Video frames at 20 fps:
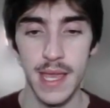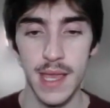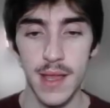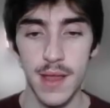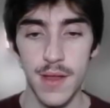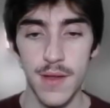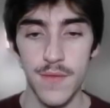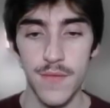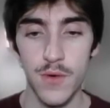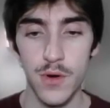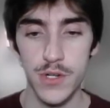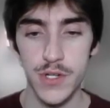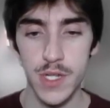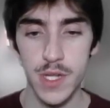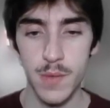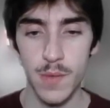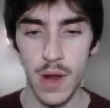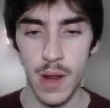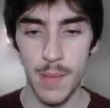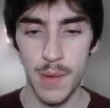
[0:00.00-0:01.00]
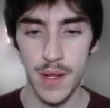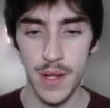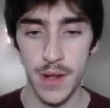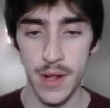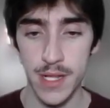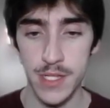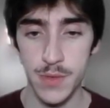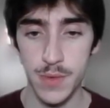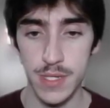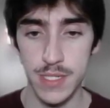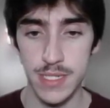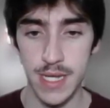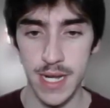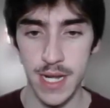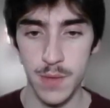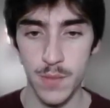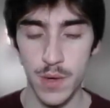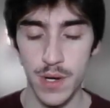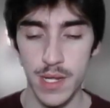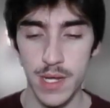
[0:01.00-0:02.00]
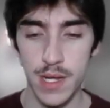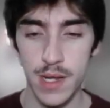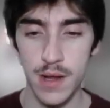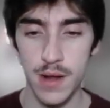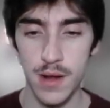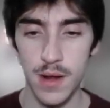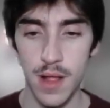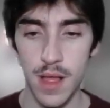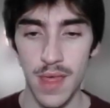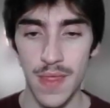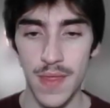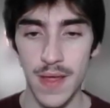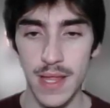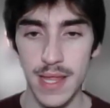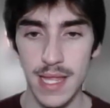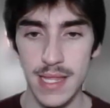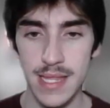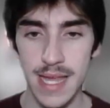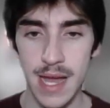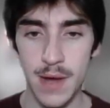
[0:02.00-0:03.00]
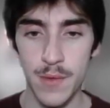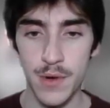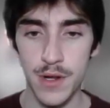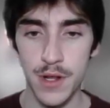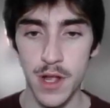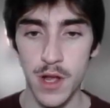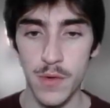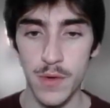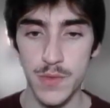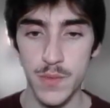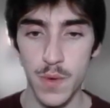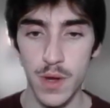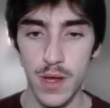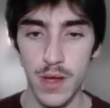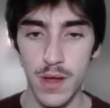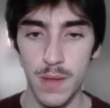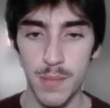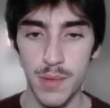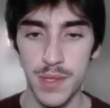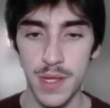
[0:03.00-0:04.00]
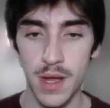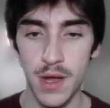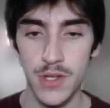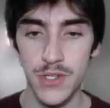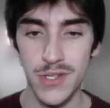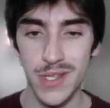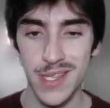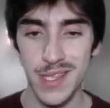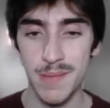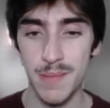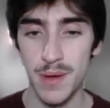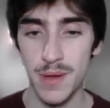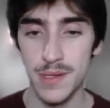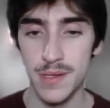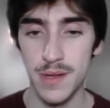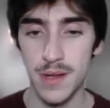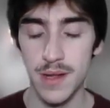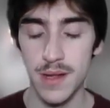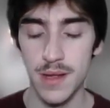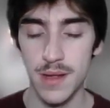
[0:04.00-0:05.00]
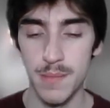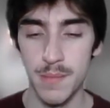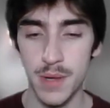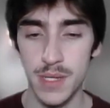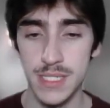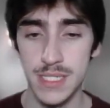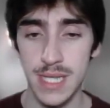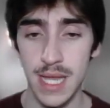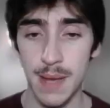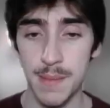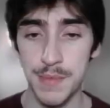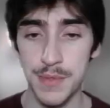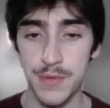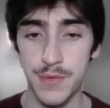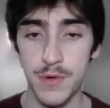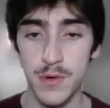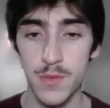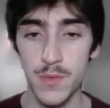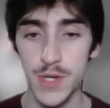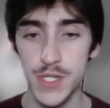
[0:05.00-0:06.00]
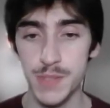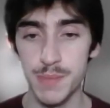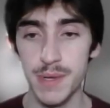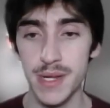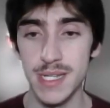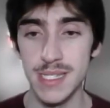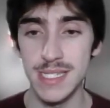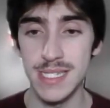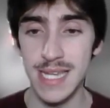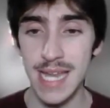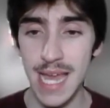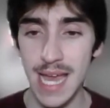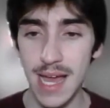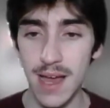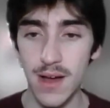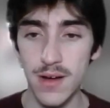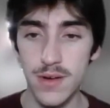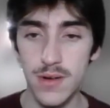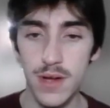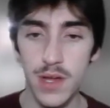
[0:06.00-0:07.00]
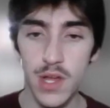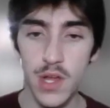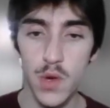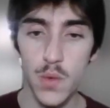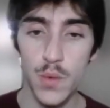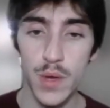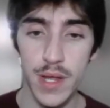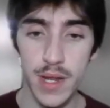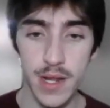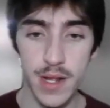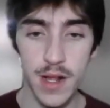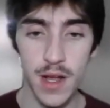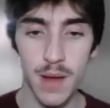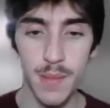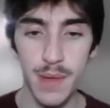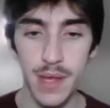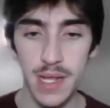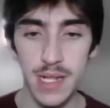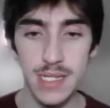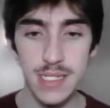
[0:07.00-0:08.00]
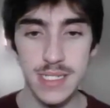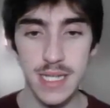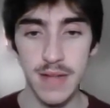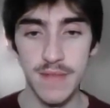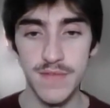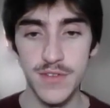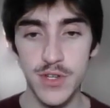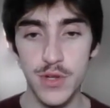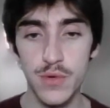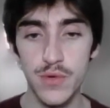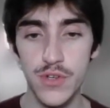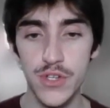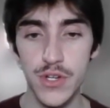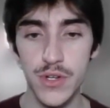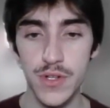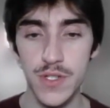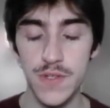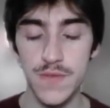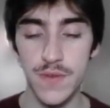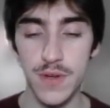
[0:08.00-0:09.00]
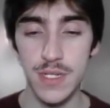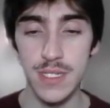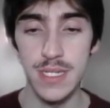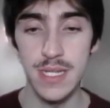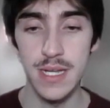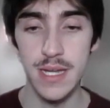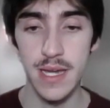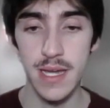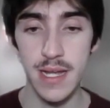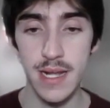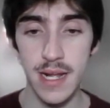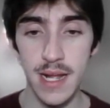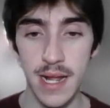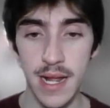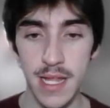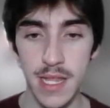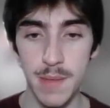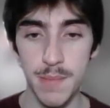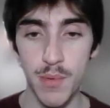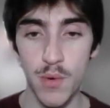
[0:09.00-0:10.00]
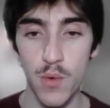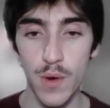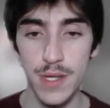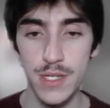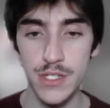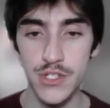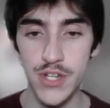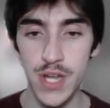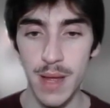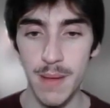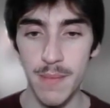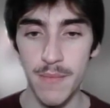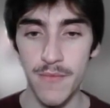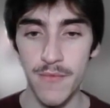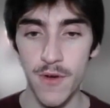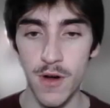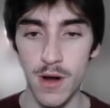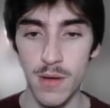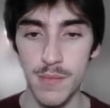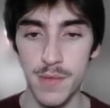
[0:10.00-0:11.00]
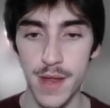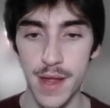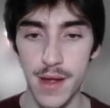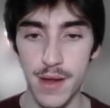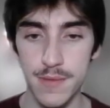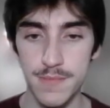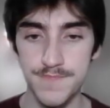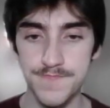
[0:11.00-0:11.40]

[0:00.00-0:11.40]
Fortunately, we're able to get to a second one here. They let that one go as well, but they also let the Mud Slap through, which means now we can come in, save 2 shields for Seaking, get the Poison Jab farm down.